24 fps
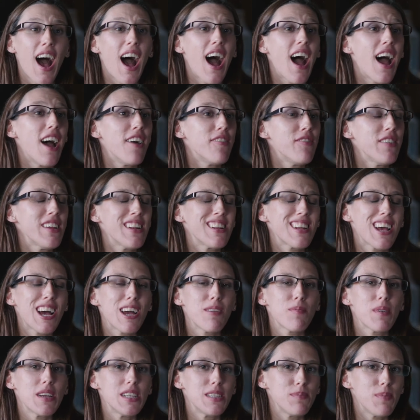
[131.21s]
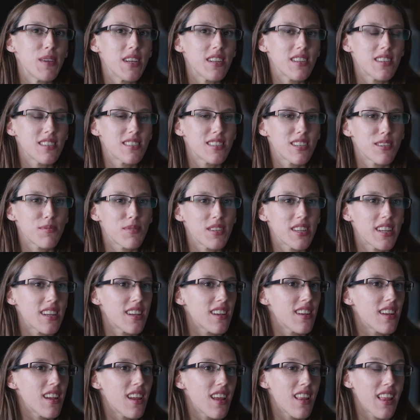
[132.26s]
Every time I speak to someone,
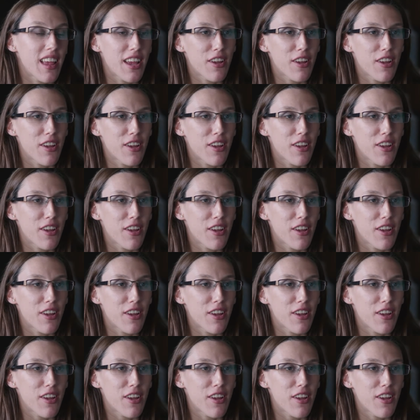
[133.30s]
that,